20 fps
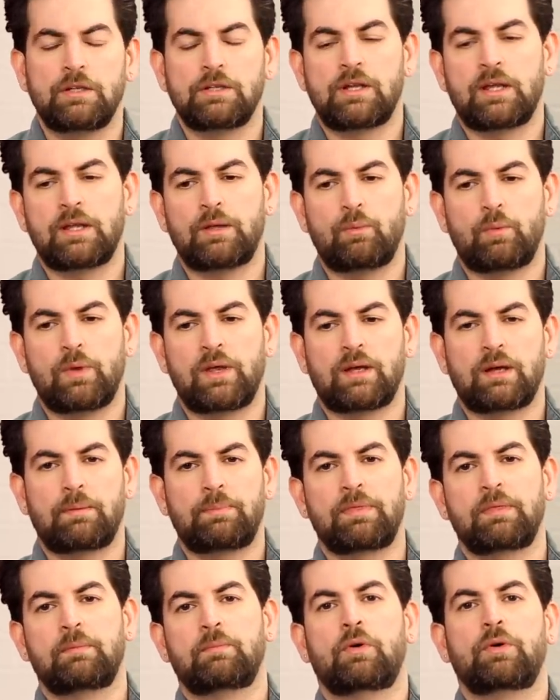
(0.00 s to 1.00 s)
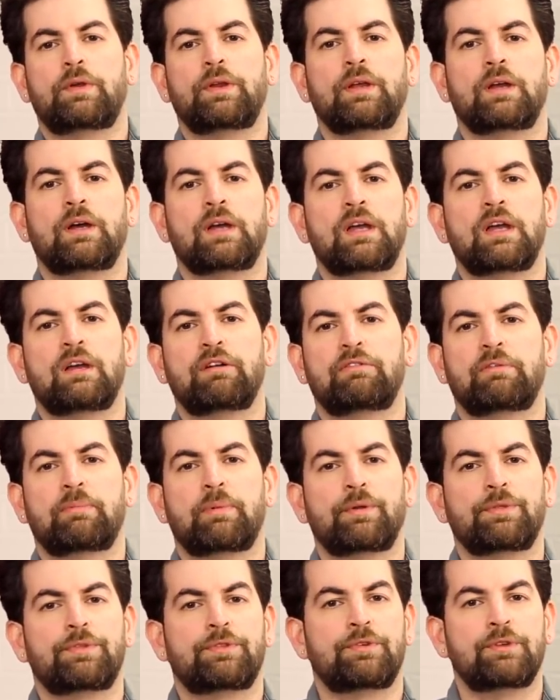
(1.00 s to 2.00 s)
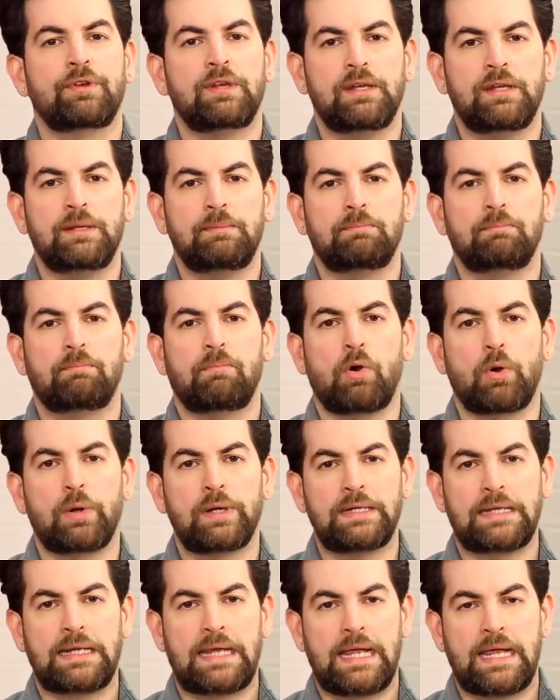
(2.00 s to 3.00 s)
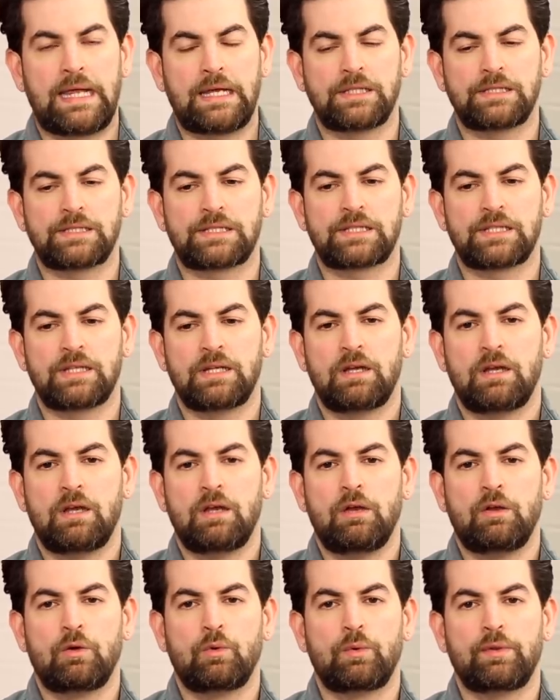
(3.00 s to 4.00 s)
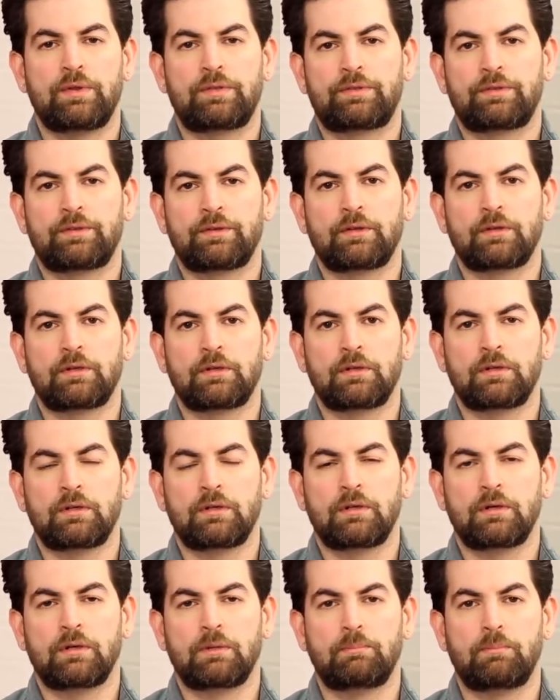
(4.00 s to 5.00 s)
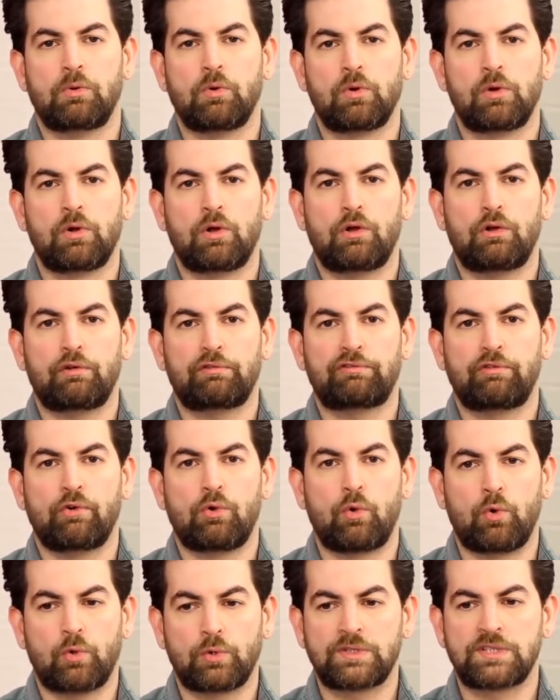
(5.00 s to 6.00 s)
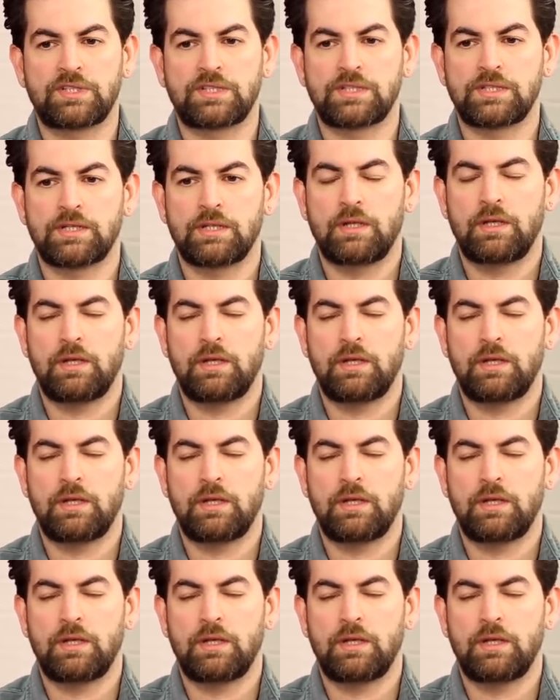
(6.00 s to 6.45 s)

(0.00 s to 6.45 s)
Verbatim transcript: I wake up in the morning, I have about three boiled eggs with uh, a bowl of oats